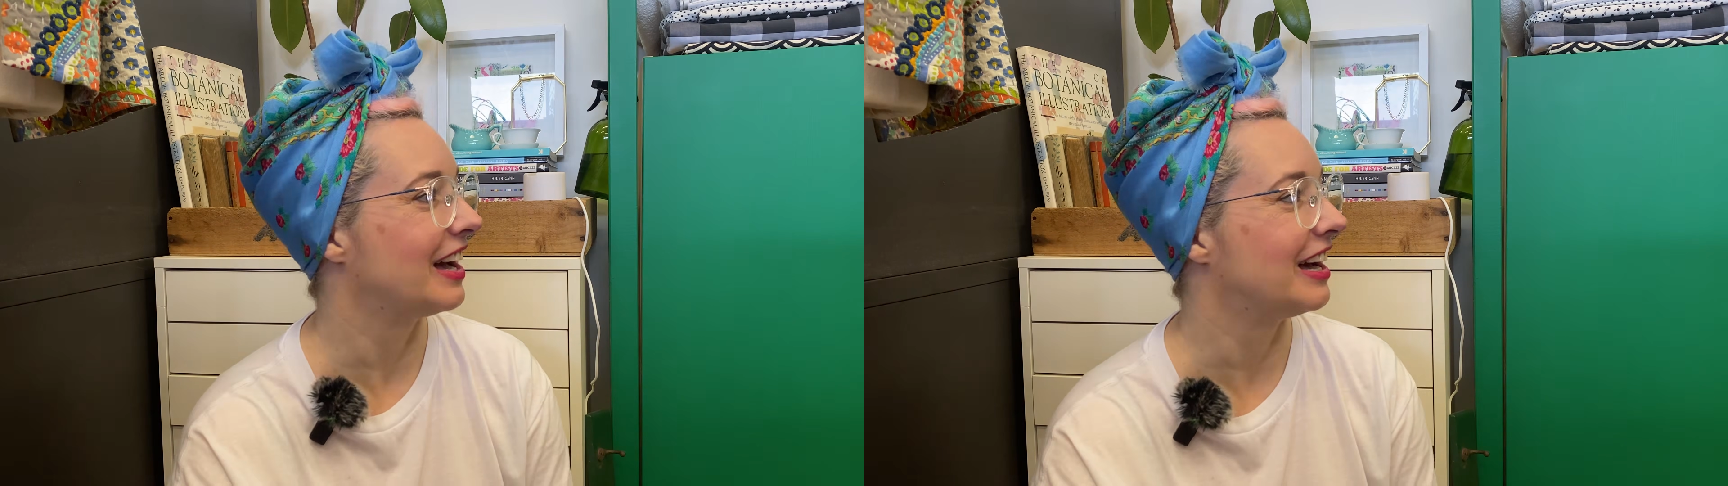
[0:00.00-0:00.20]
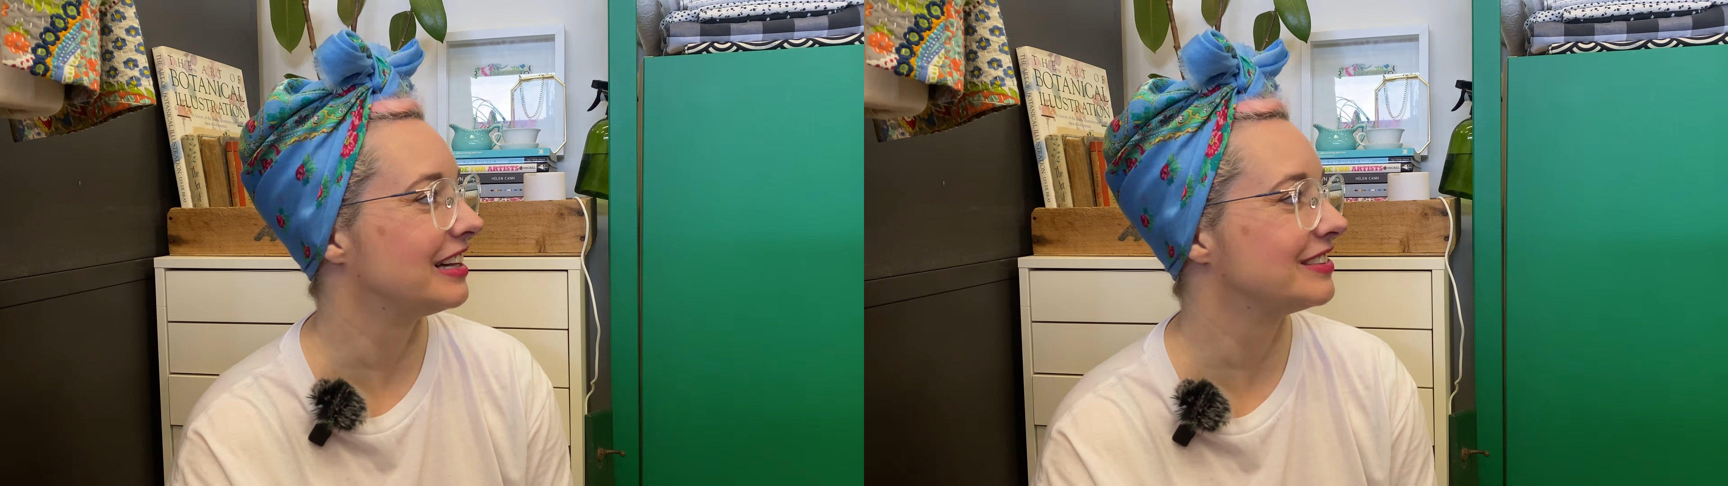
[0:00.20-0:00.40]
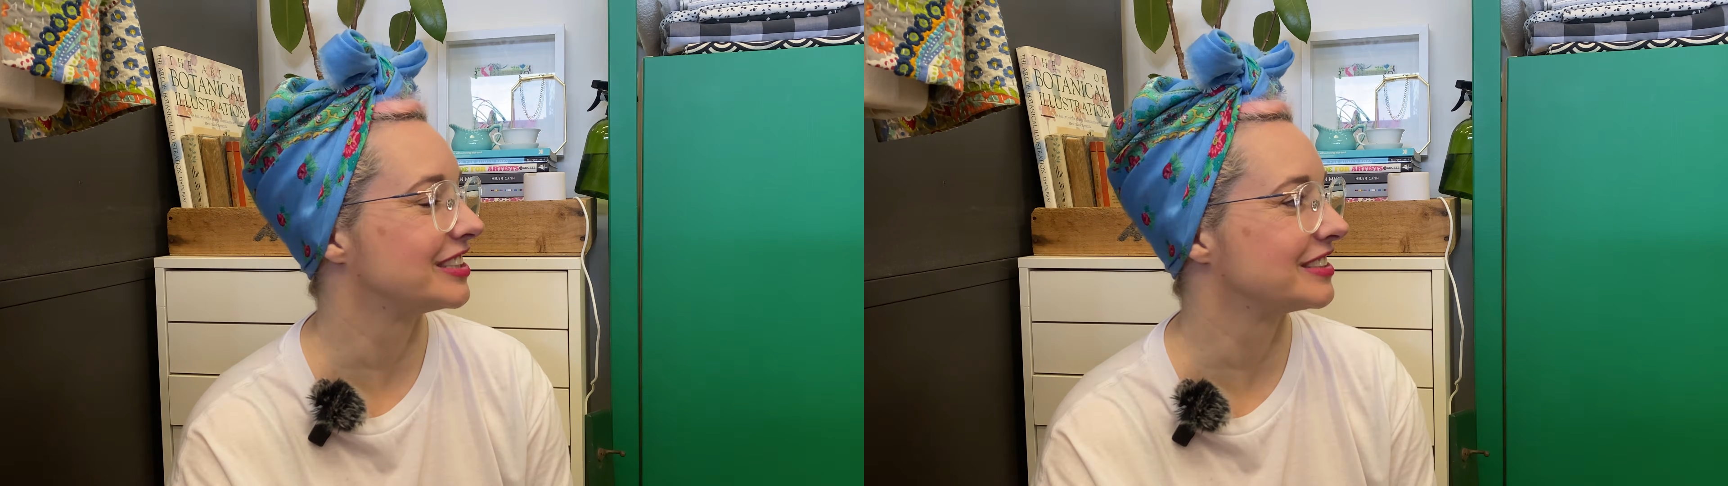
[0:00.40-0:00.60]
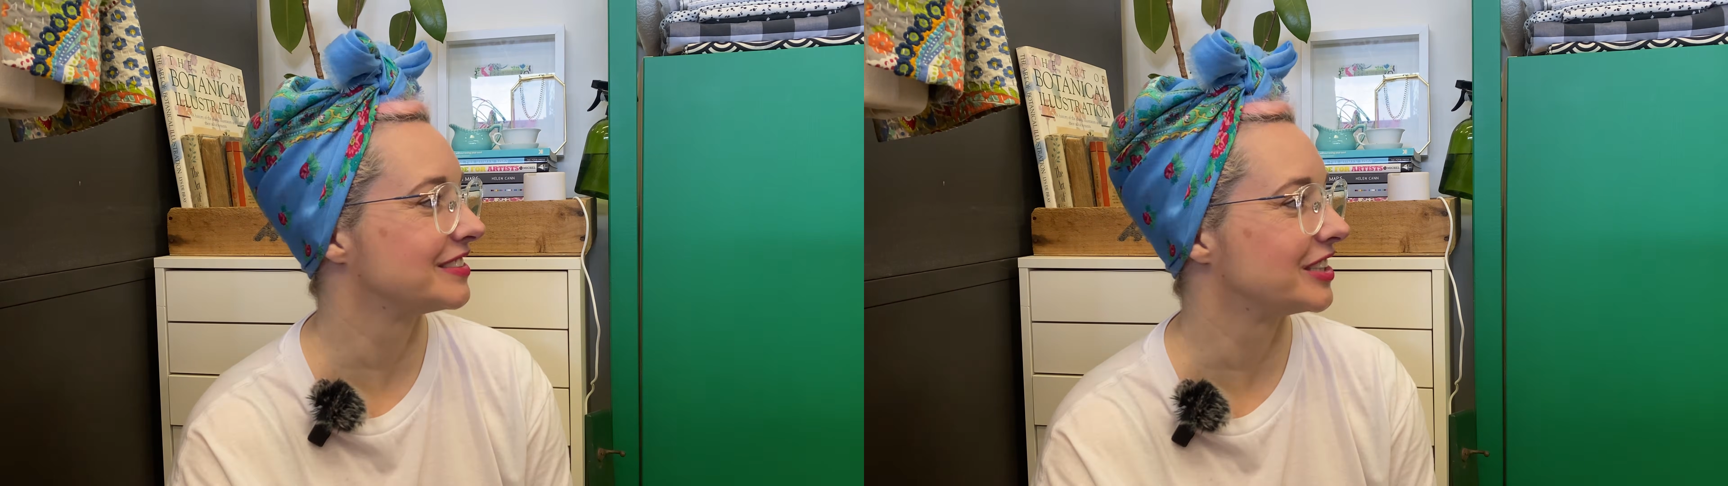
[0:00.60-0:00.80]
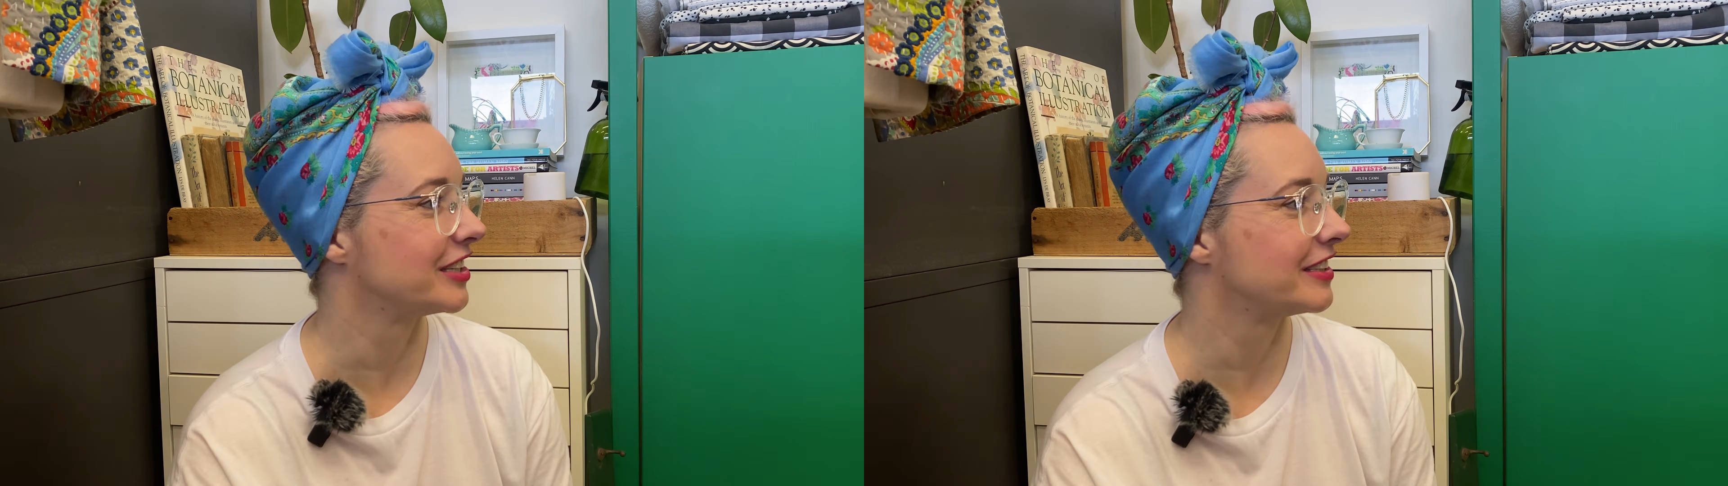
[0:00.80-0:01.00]
What else
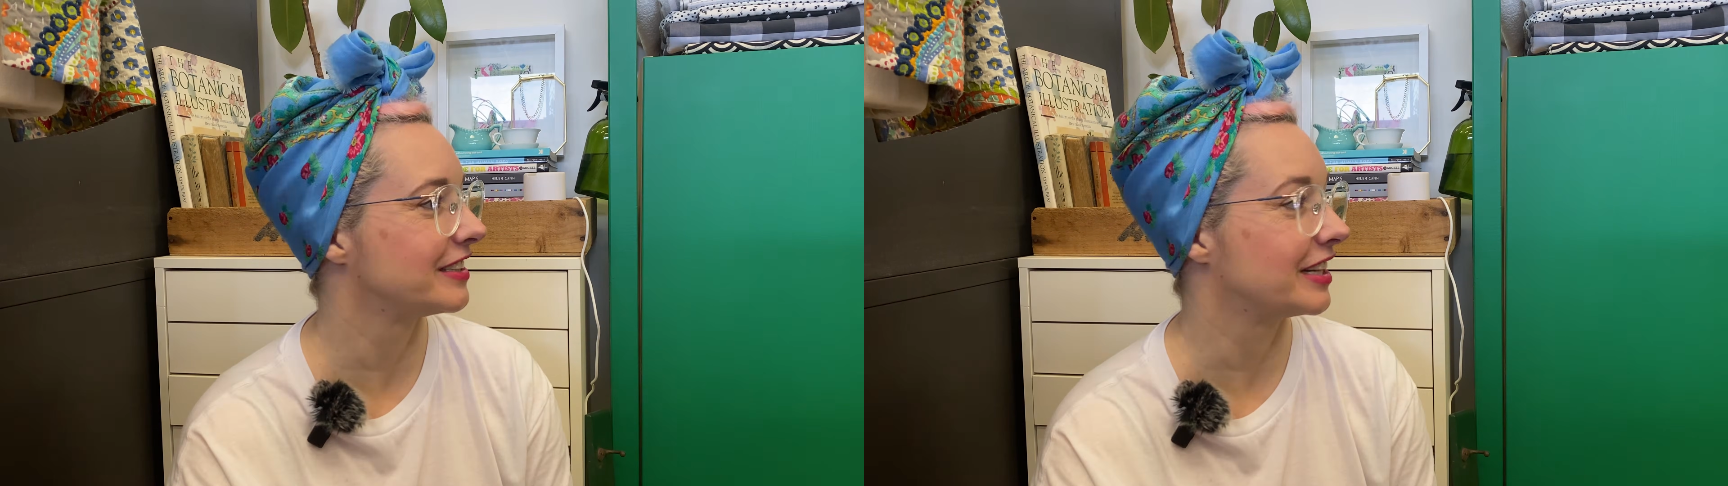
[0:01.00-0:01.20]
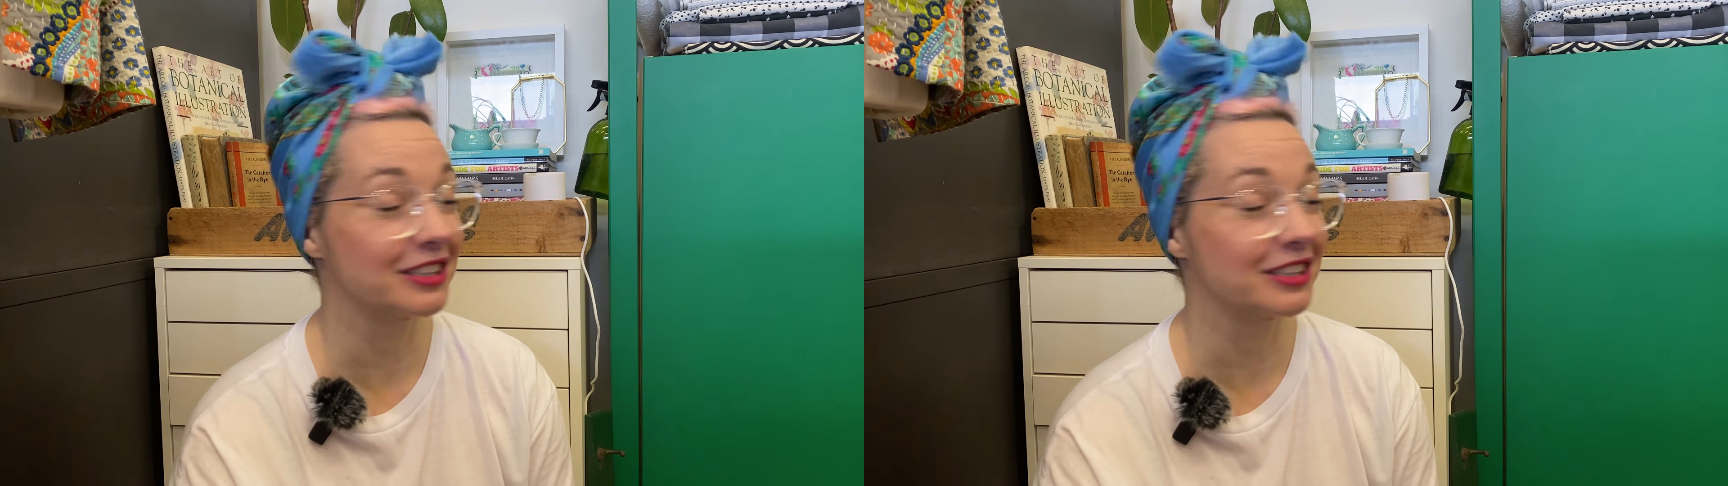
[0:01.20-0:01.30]
have I got?